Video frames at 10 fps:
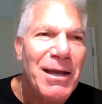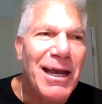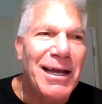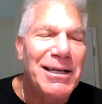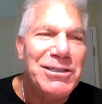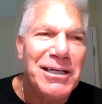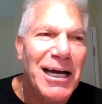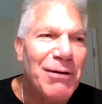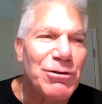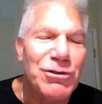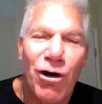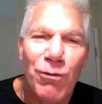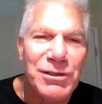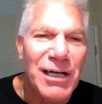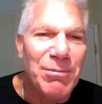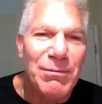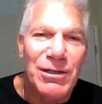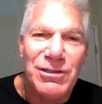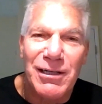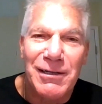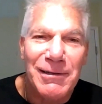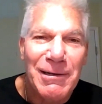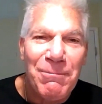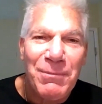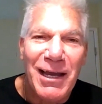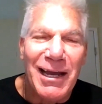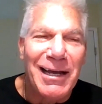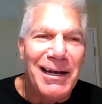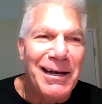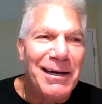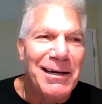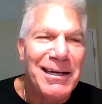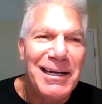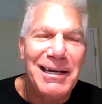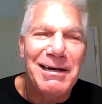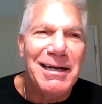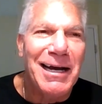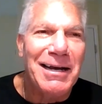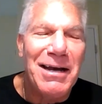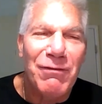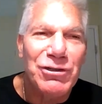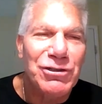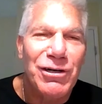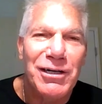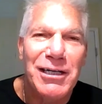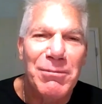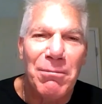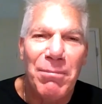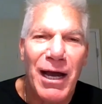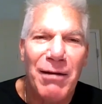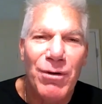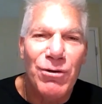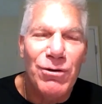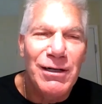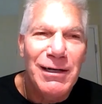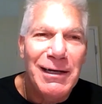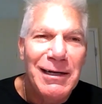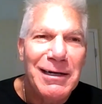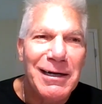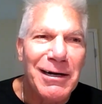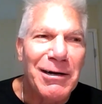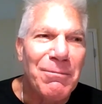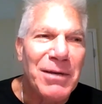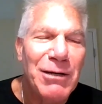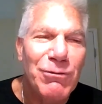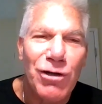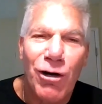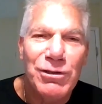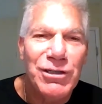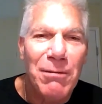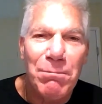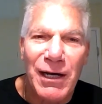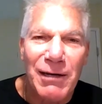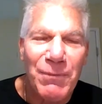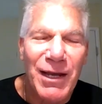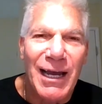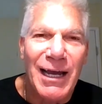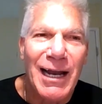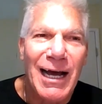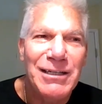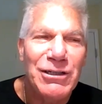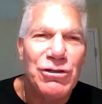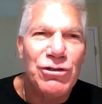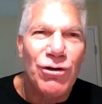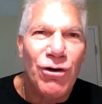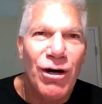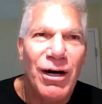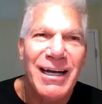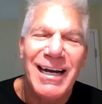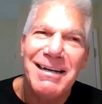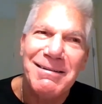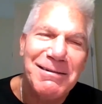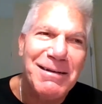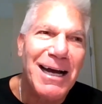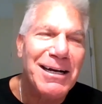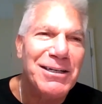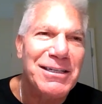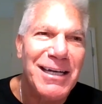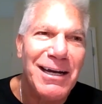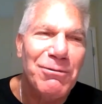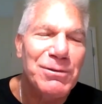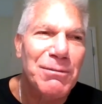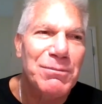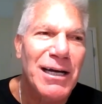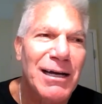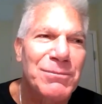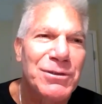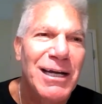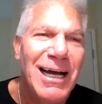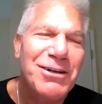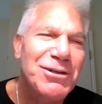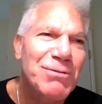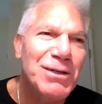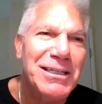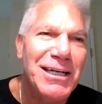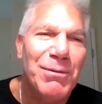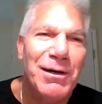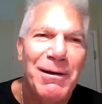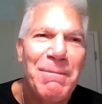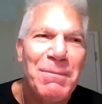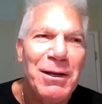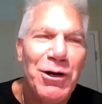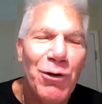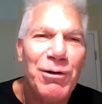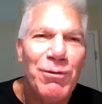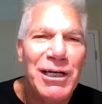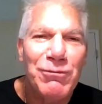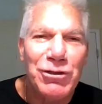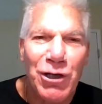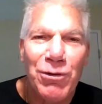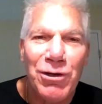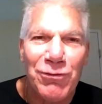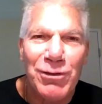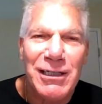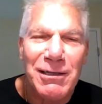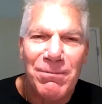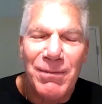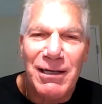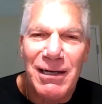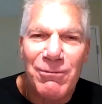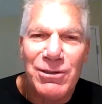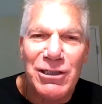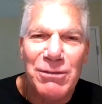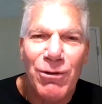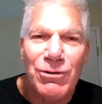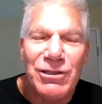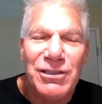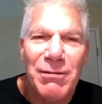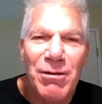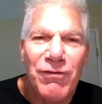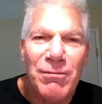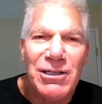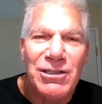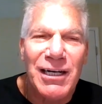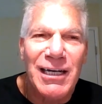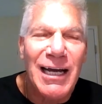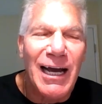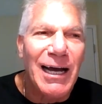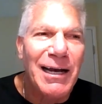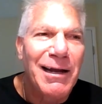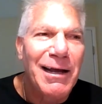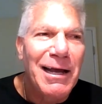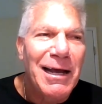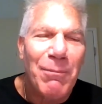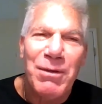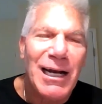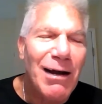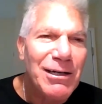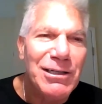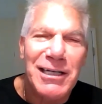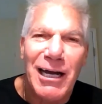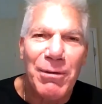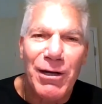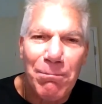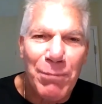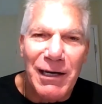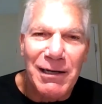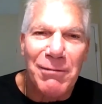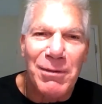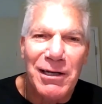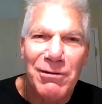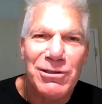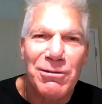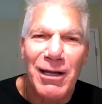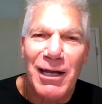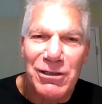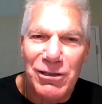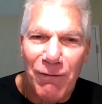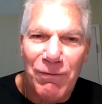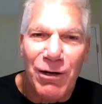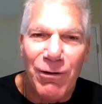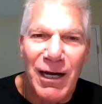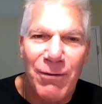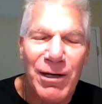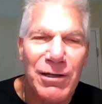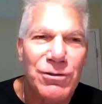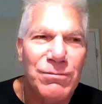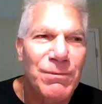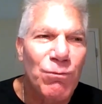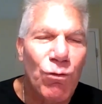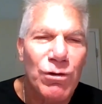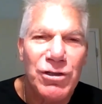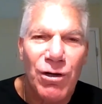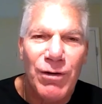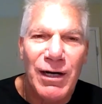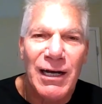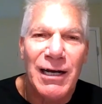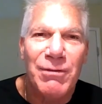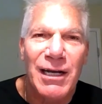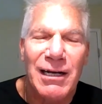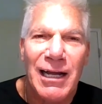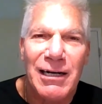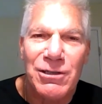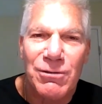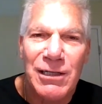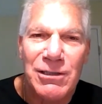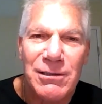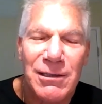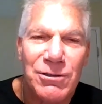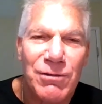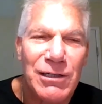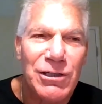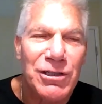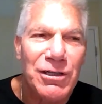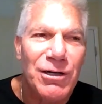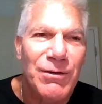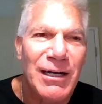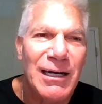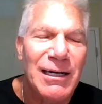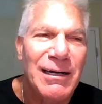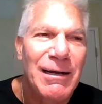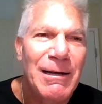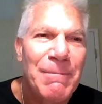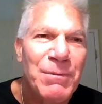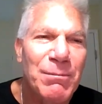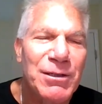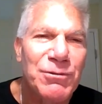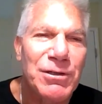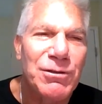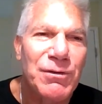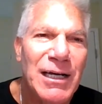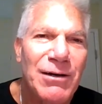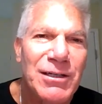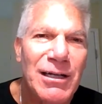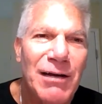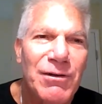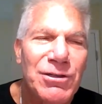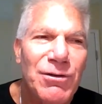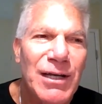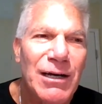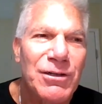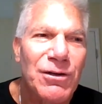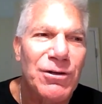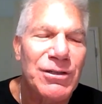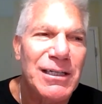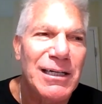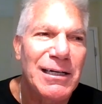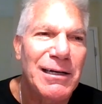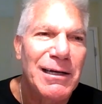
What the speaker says: And this guy was always optimistic. And I never saw him in a bad mood. He was always upbeat. And I just saw, and I kind of could tell sometimes, I couldn't really tell, but knowing what he was going through, because I was exposed to the same information he had, I'm thinking, how can this guy be upbeat? I mean, there wasn't a lot of stuff going on. We had wars going on. We had a lot of transition going on in between 2011 and 2013.